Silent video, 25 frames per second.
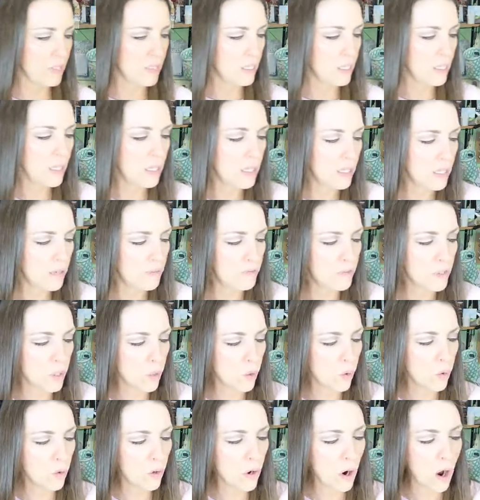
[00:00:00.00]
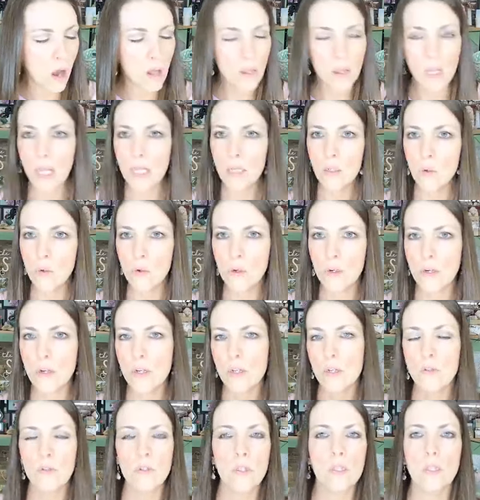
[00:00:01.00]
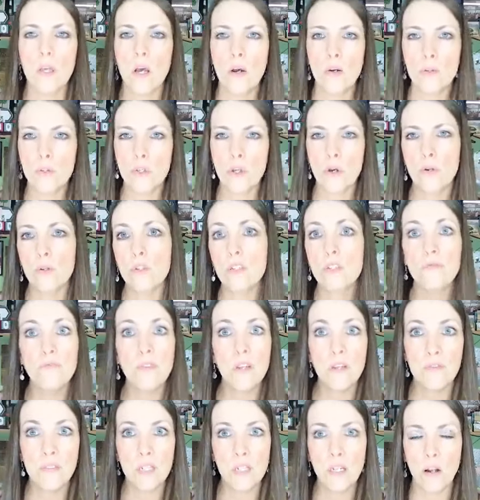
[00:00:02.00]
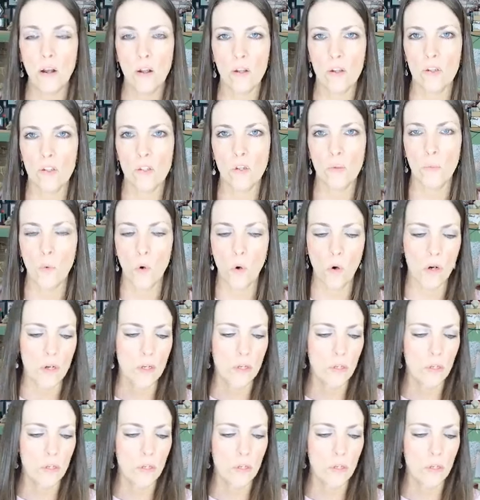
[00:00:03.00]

Then if your online order using the host code is $50 or more,